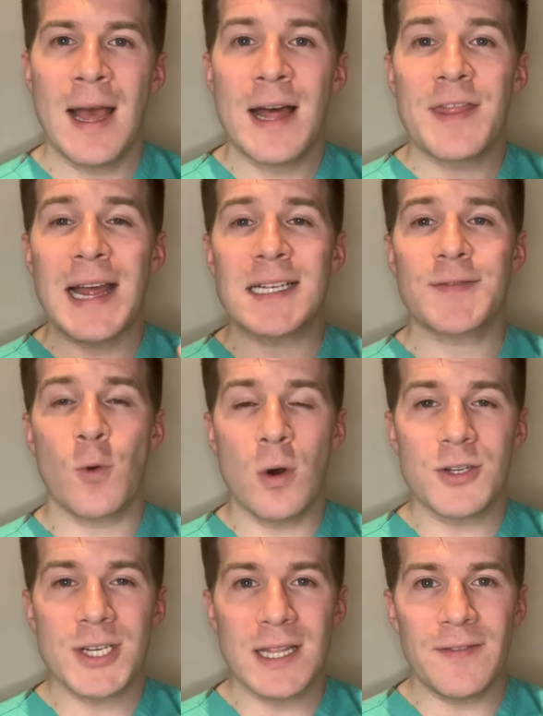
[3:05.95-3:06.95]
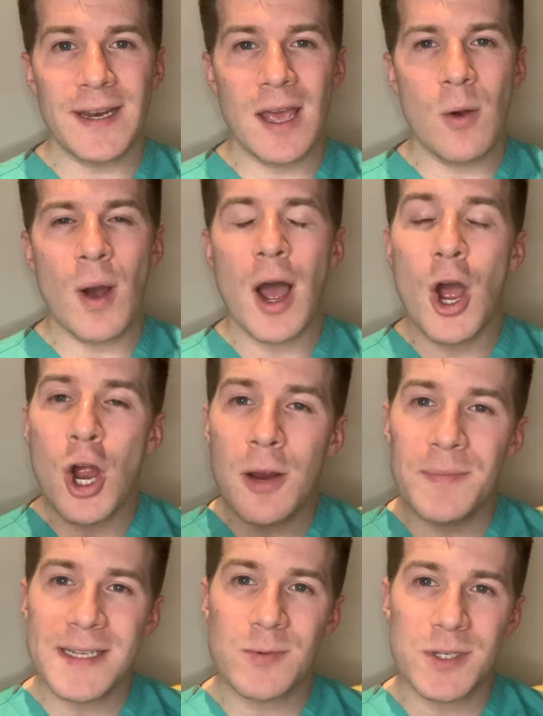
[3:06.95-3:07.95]
Thanks for watching the video. I hope
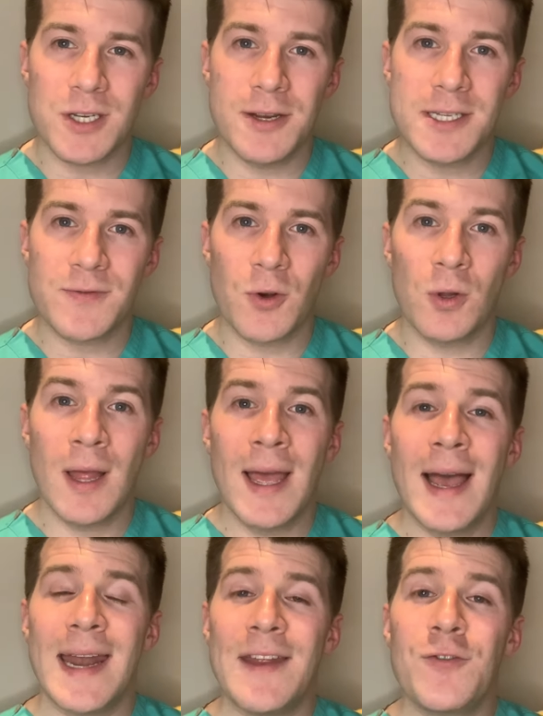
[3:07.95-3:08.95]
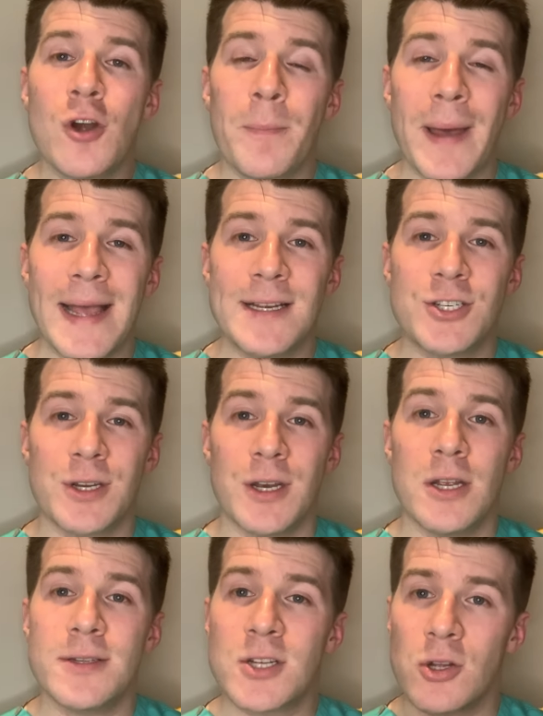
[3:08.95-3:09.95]
this was useful. And if you're a patient
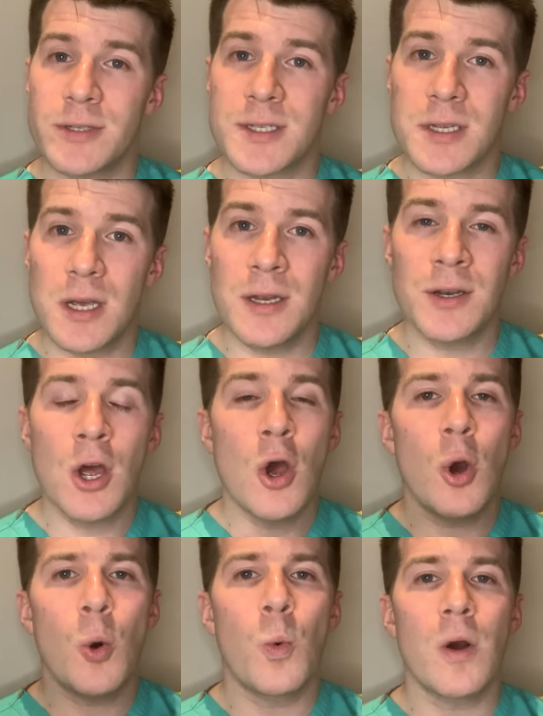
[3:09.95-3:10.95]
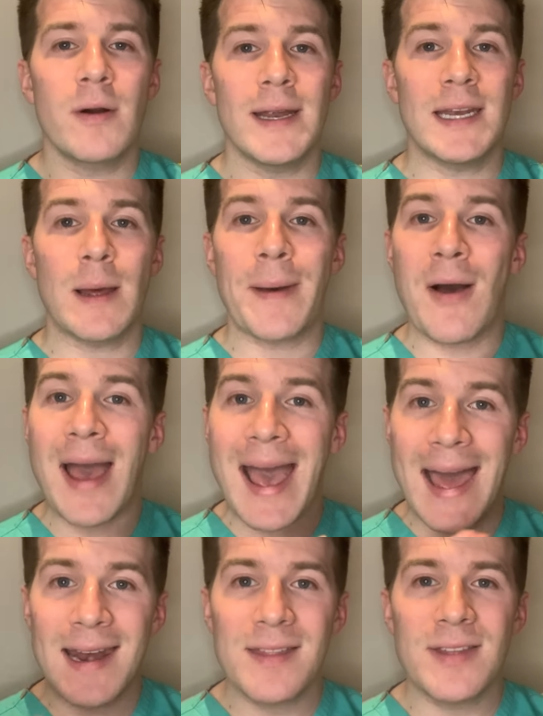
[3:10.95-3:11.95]
who's concerned or worried about
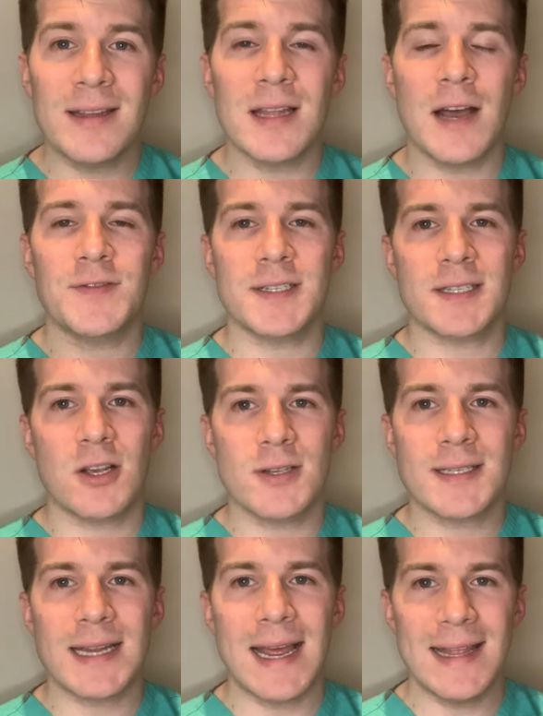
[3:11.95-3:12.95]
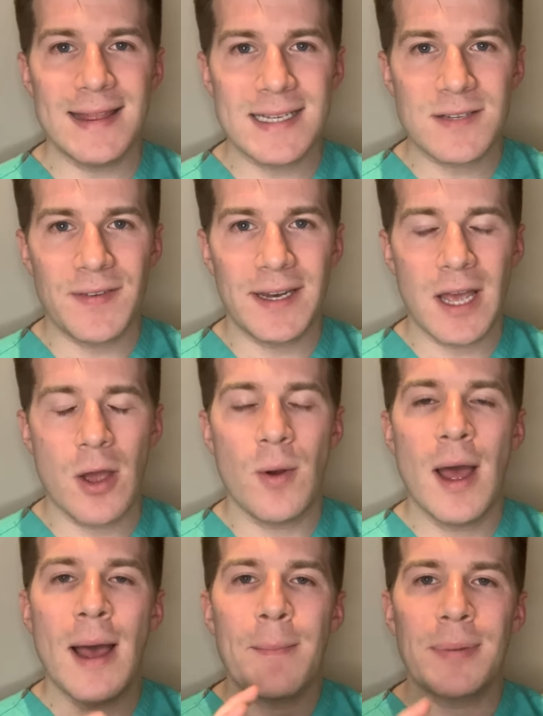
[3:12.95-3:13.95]
anything that I've discussed in this video,
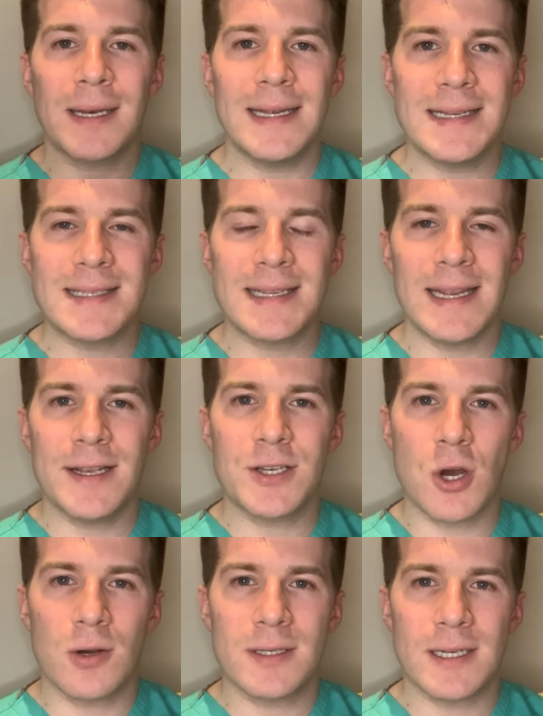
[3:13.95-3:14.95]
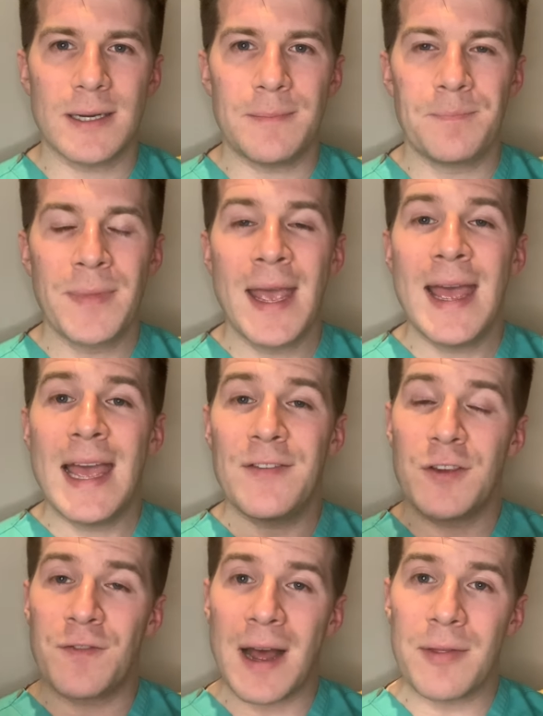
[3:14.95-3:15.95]
please see your doctor. If
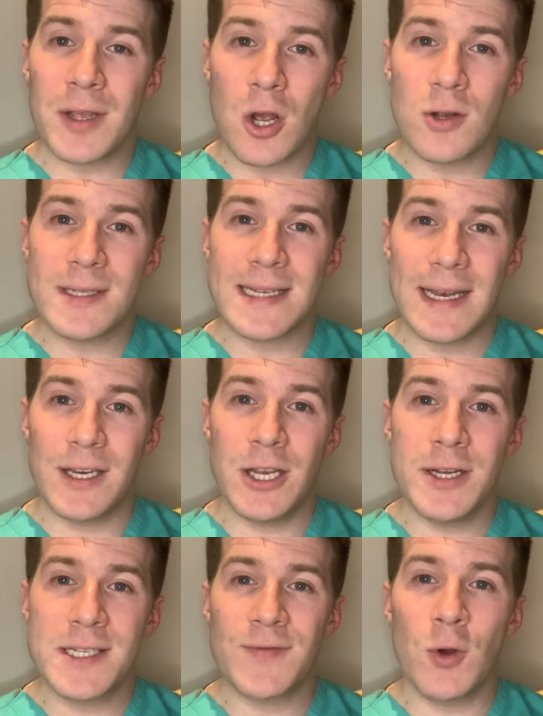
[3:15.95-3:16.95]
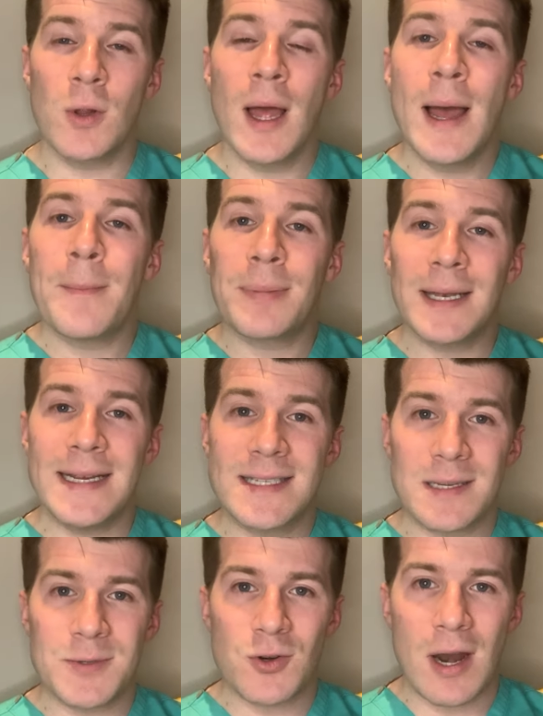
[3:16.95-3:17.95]
you found the content useful, please
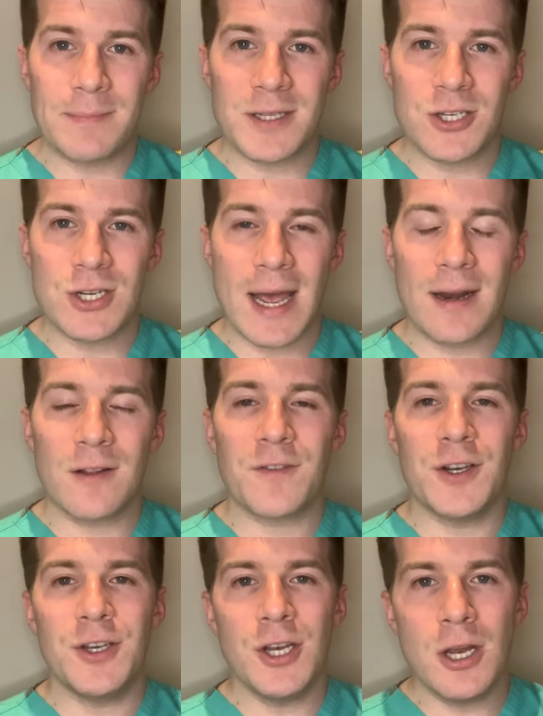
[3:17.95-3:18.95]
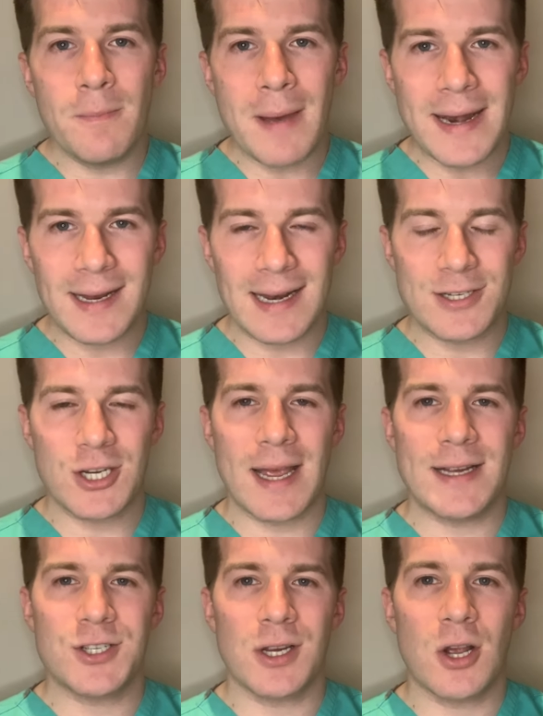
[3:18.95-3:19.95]
subscribe to the channel for new medical
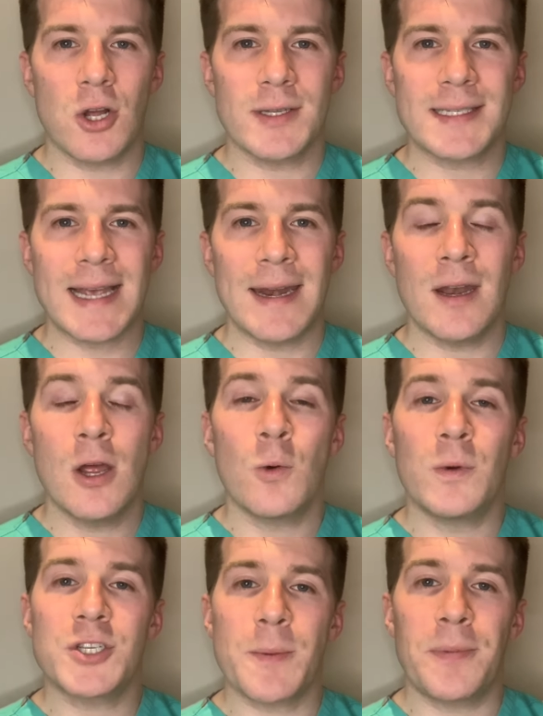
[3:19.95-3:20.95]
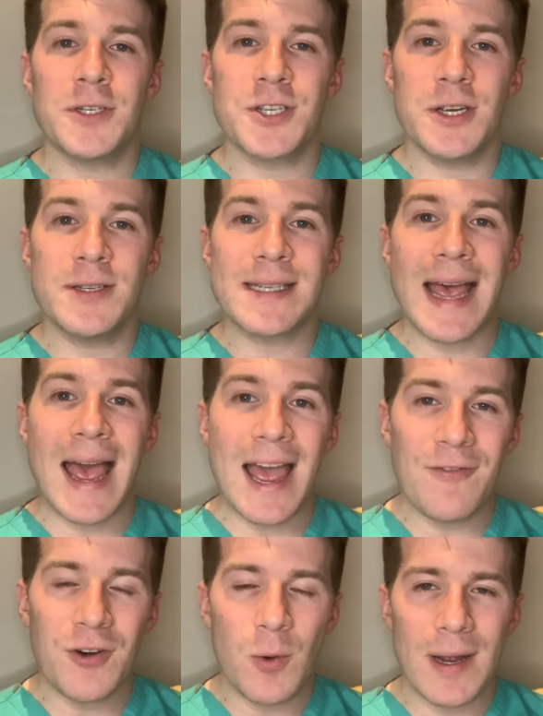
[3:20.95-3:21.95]
education content, which I produce
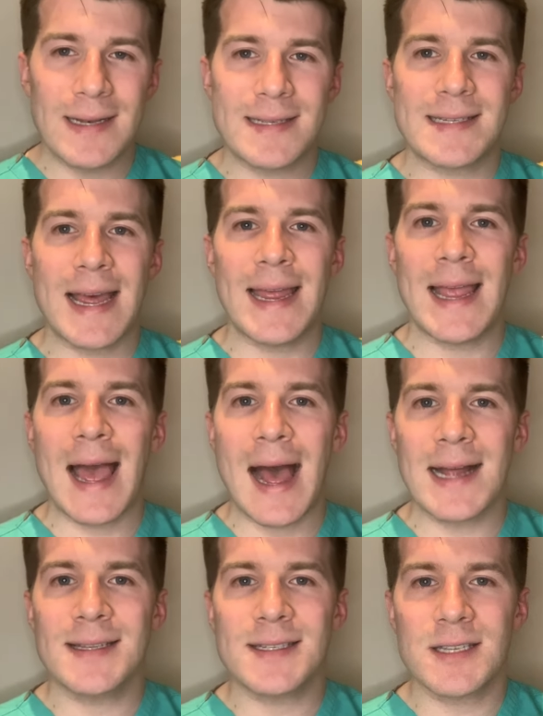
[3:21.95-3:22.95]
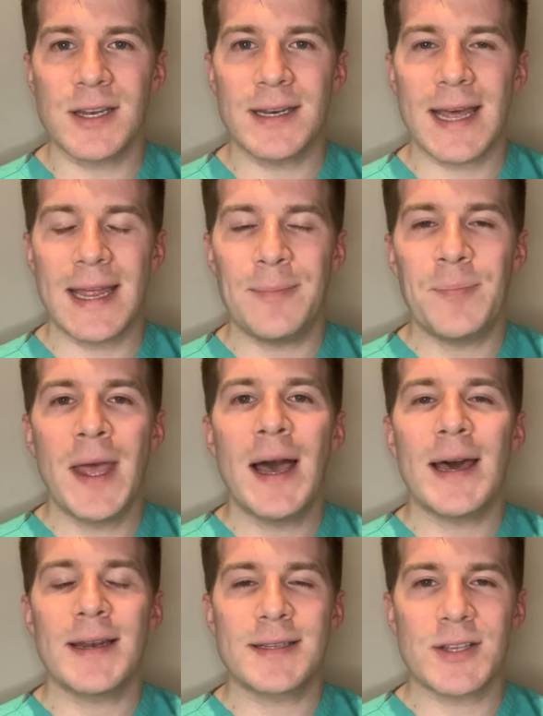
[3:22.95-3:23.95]
every Wednesday and Sunday.
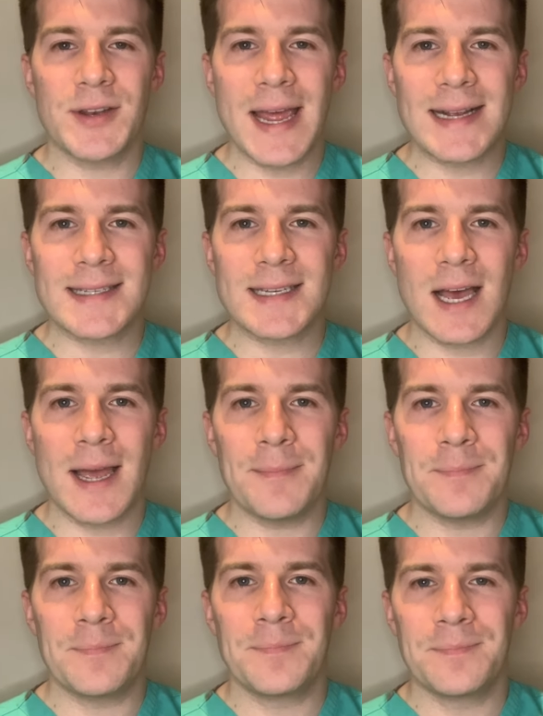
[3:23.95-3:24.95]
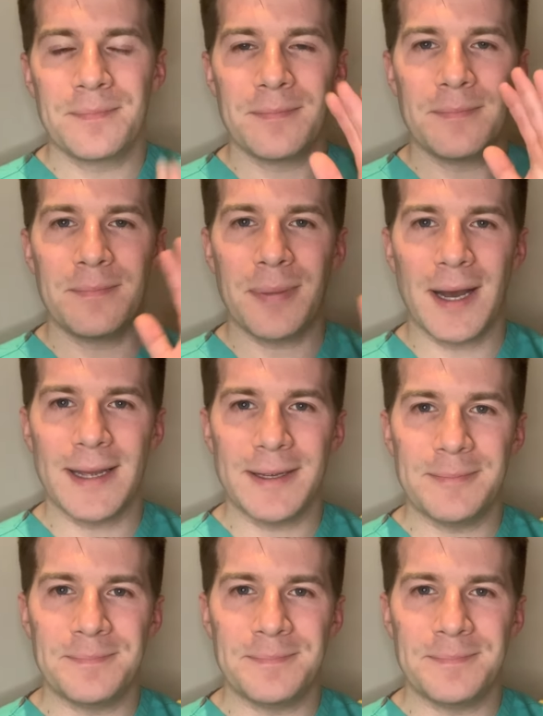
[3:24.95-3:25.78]
And until next time, bye.